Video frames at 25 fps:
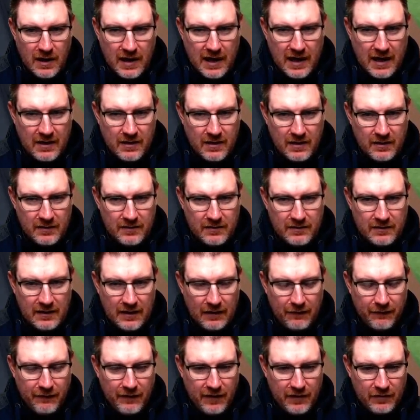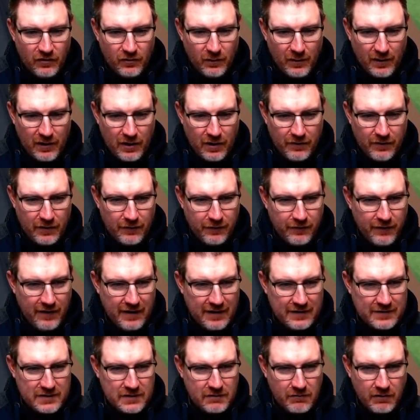And it's uh, found its way over the
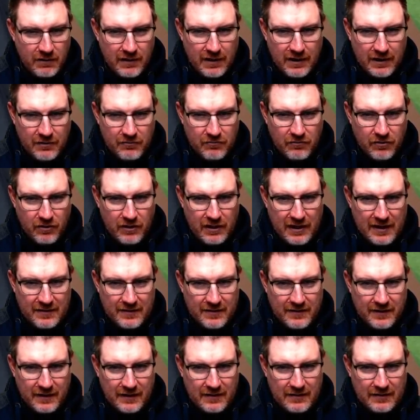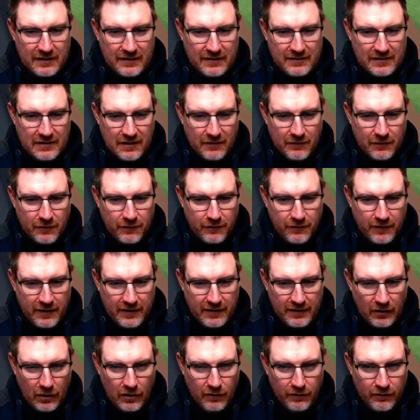fence 367
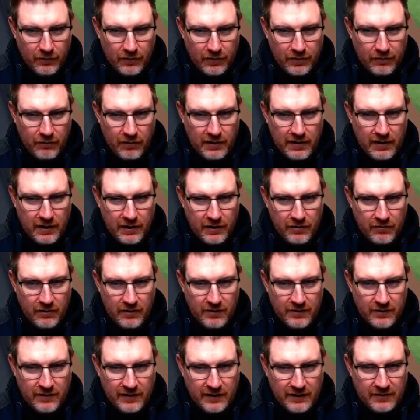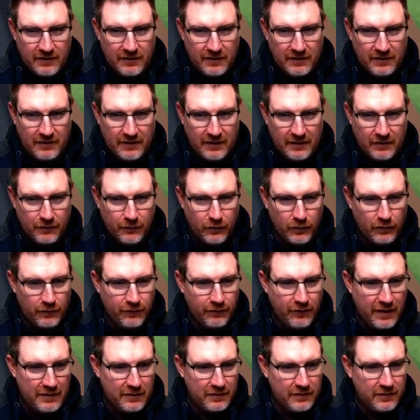feet over a 366 foot
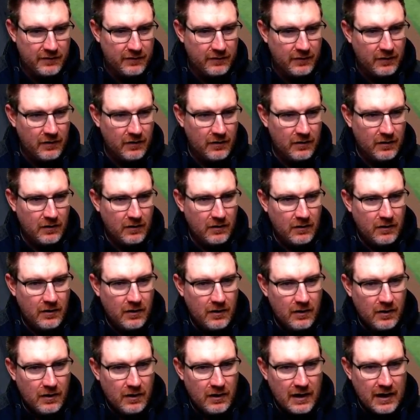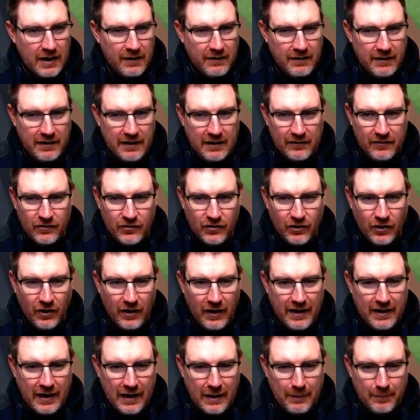fence. And it is
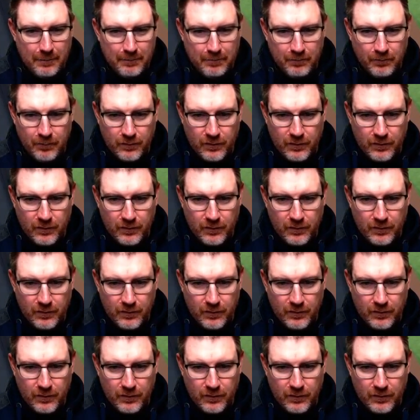tied up.